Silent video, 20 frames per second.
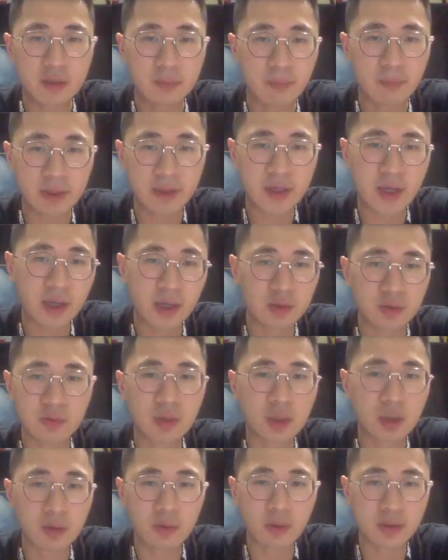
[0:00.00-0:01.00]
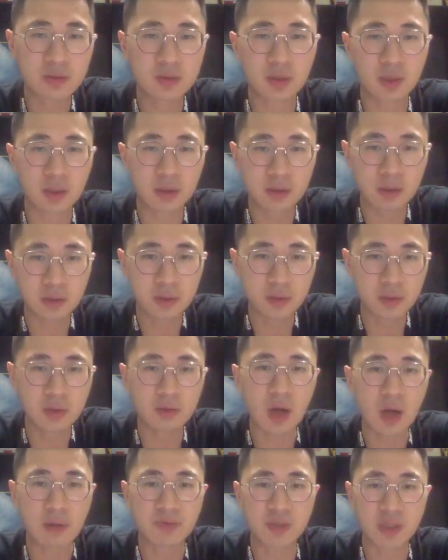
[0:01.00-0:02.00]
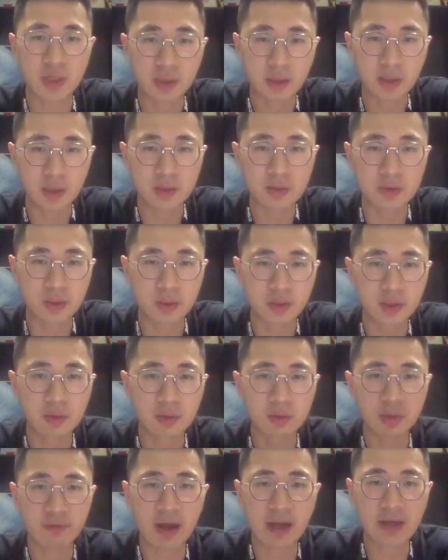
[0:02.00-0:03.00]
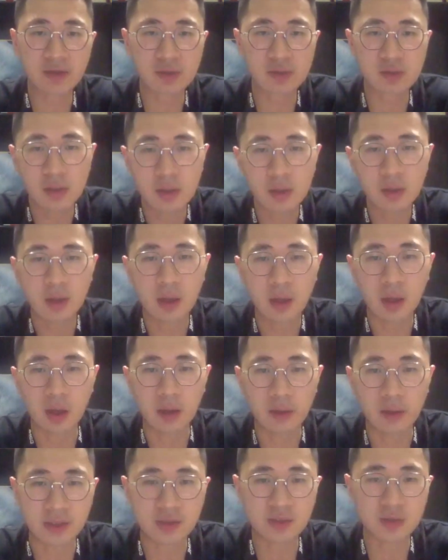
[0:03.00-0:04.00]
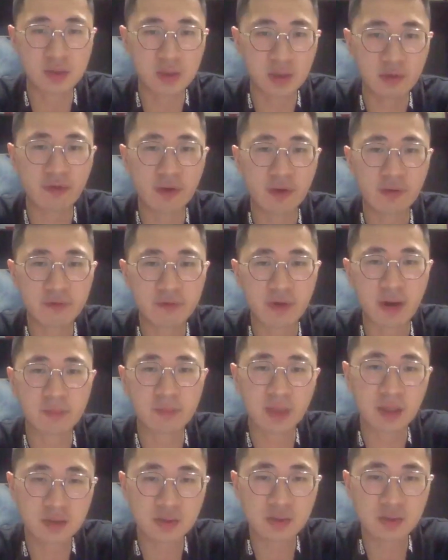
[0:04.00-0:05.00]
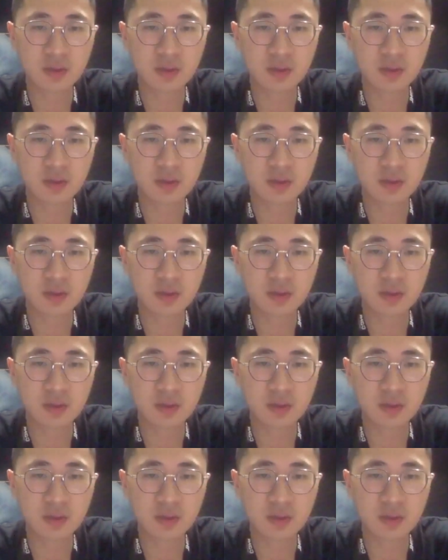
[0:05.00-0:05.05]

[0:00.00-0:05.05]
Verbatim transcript: but yet you know it's a new object, it's a new device uh, that's different from the laser